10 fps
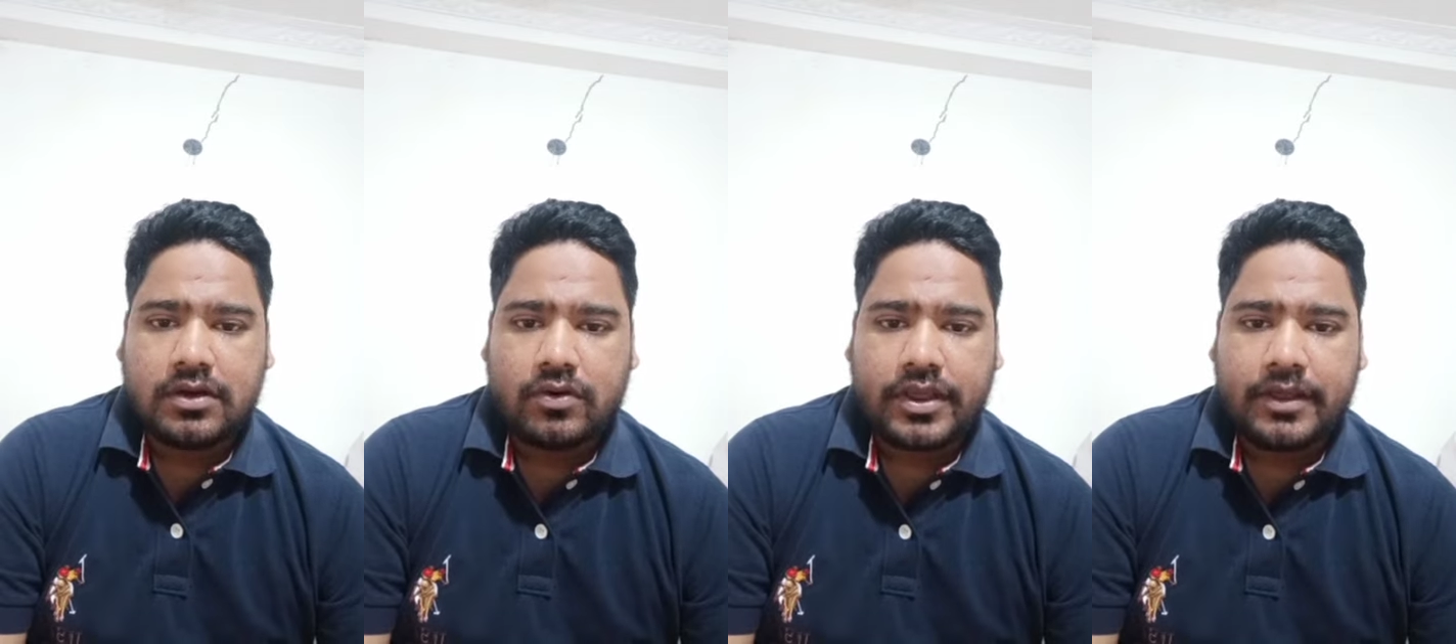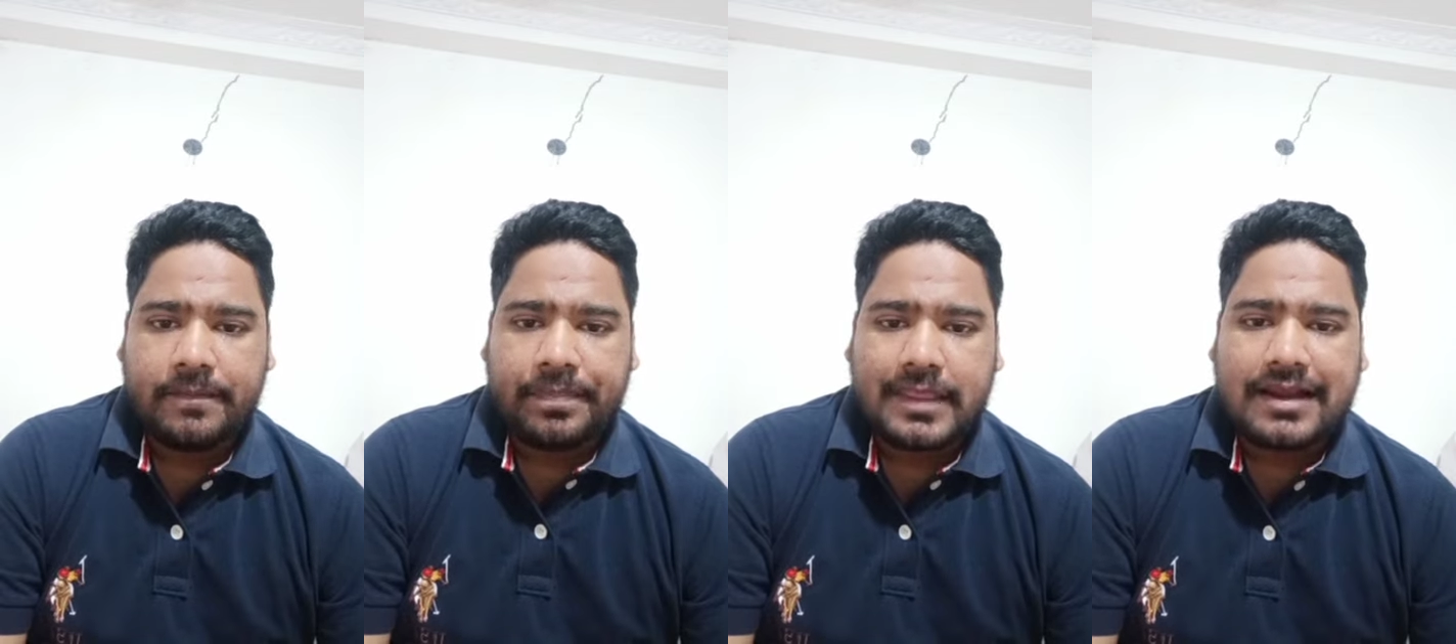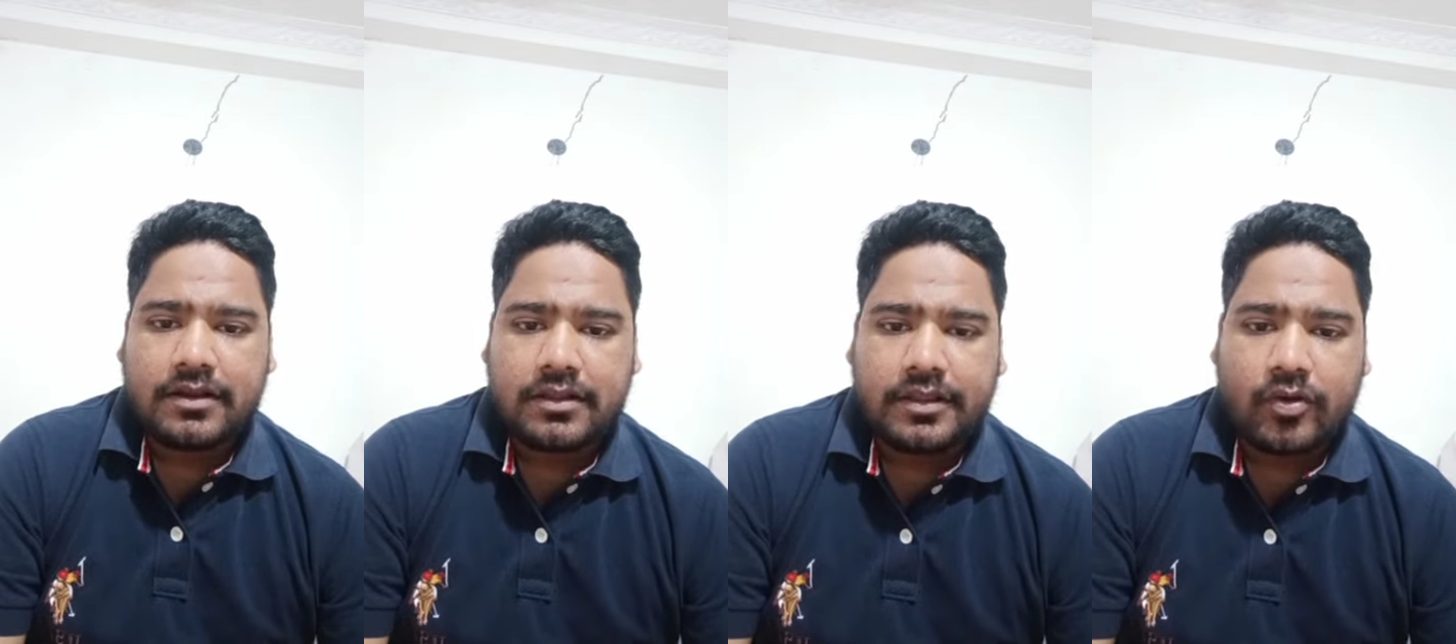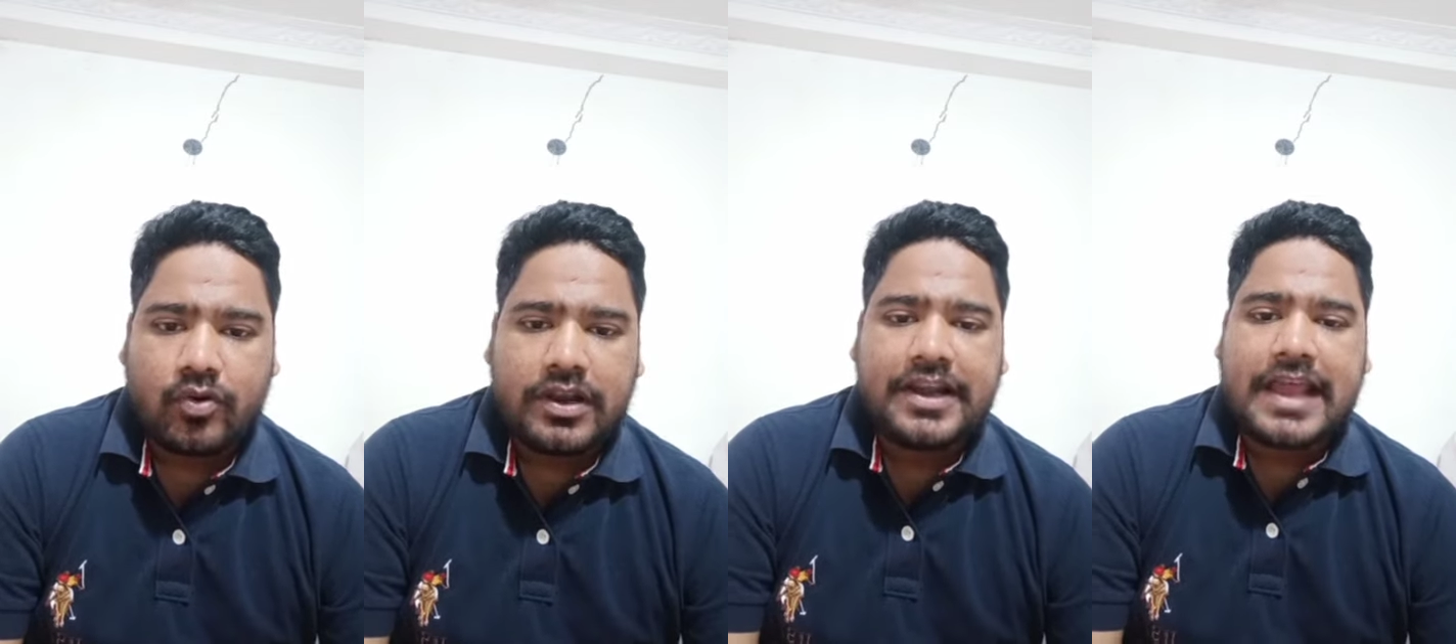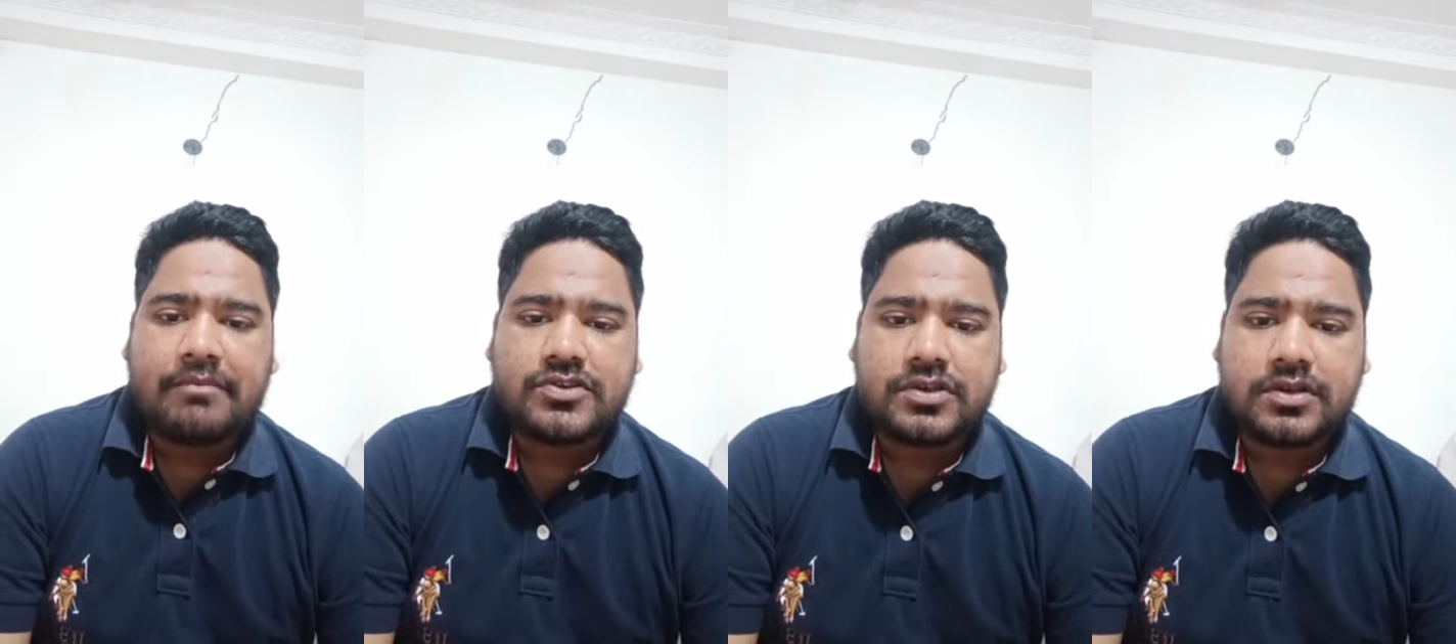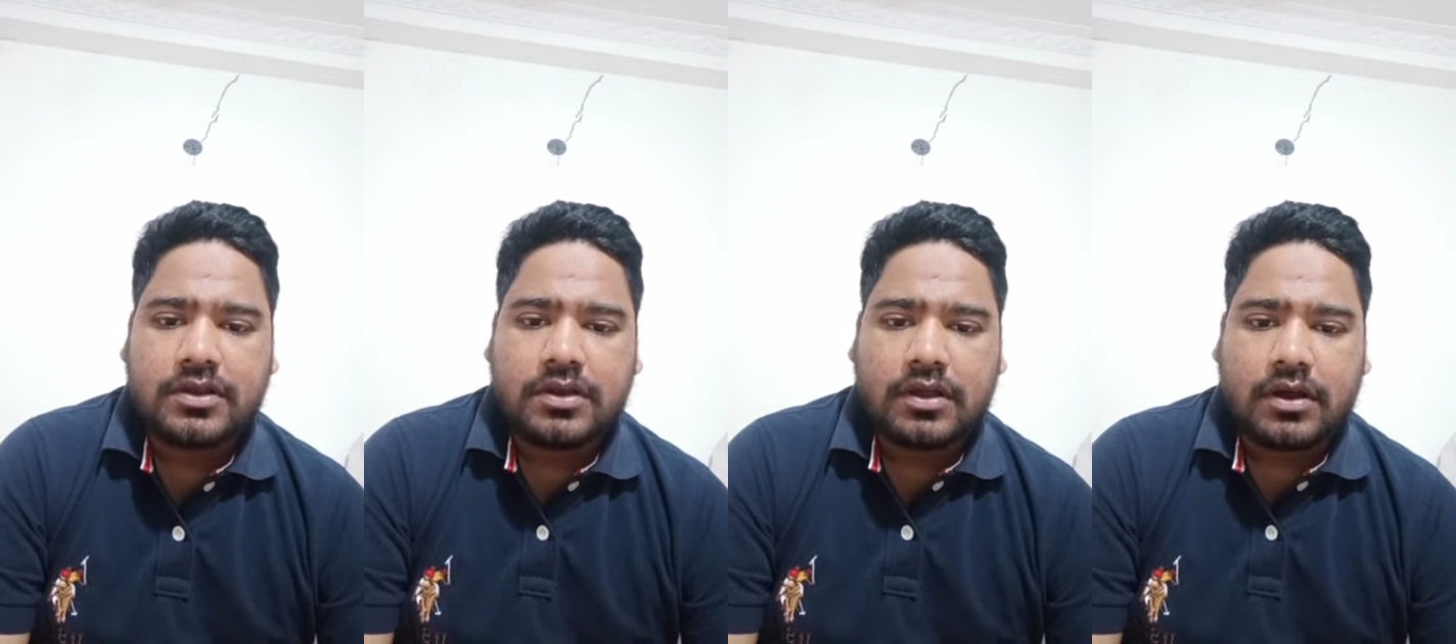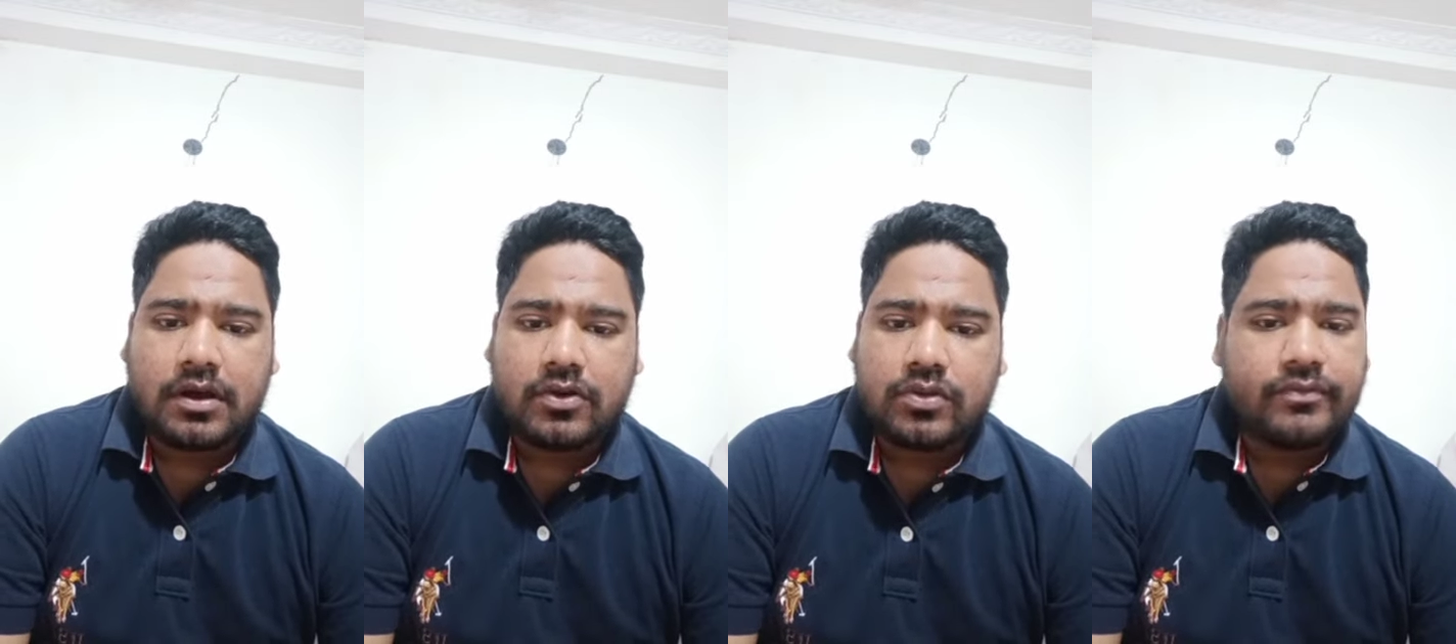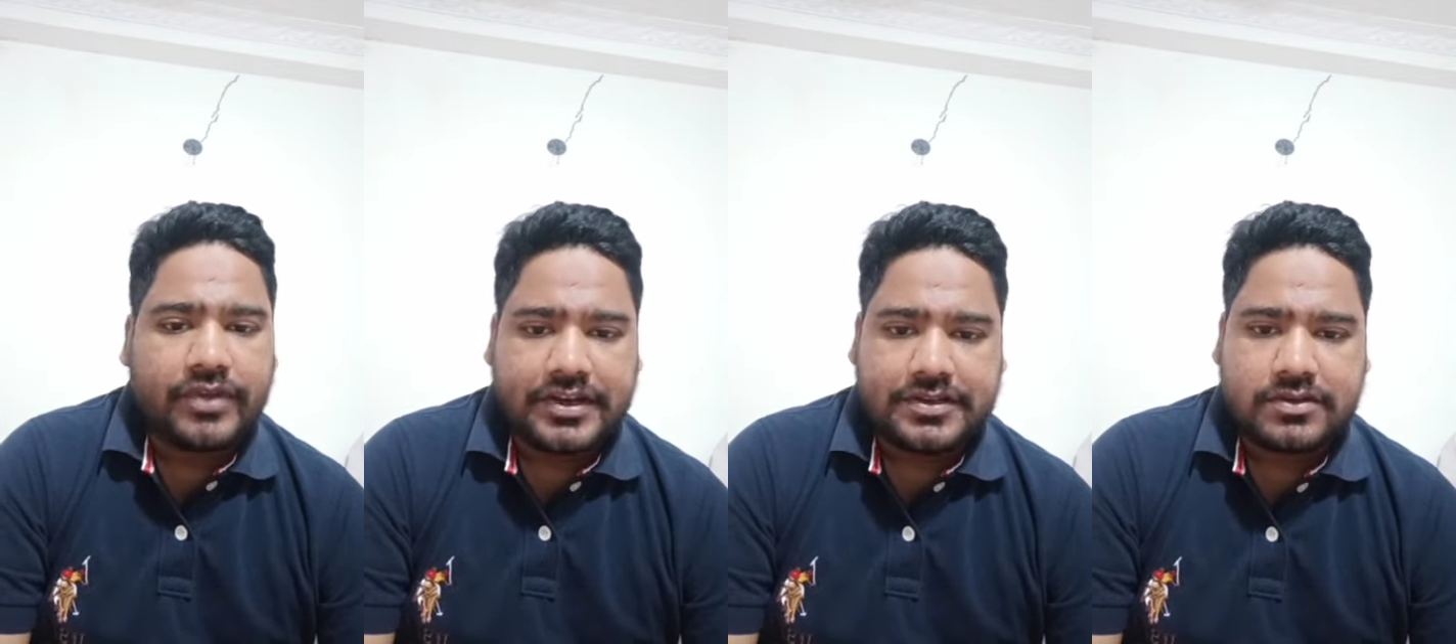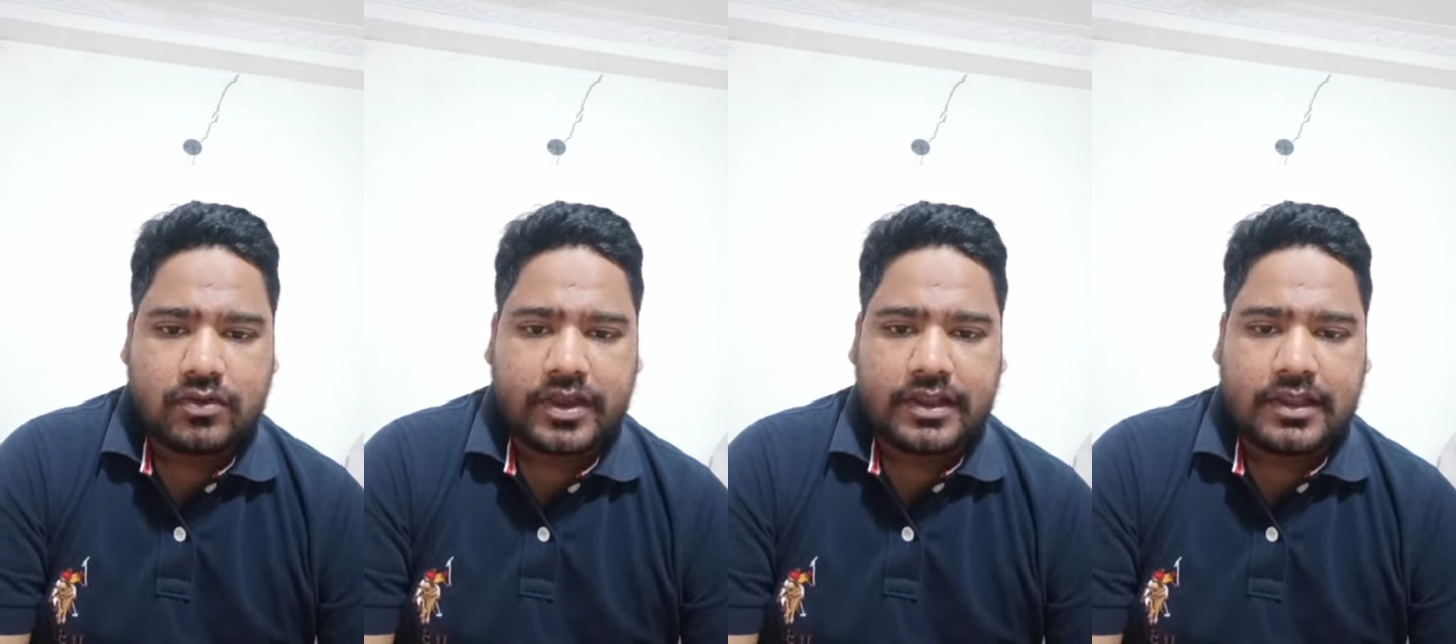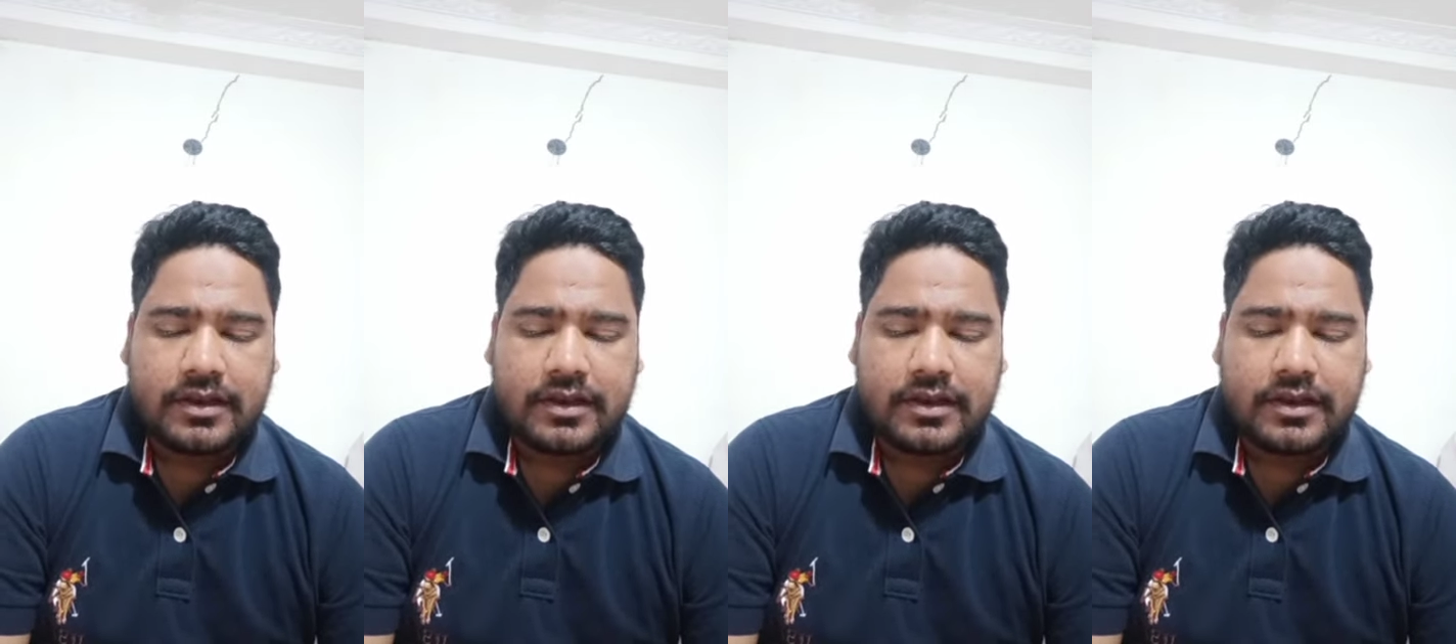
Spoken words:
okay, that they only damage to the weeds, okay,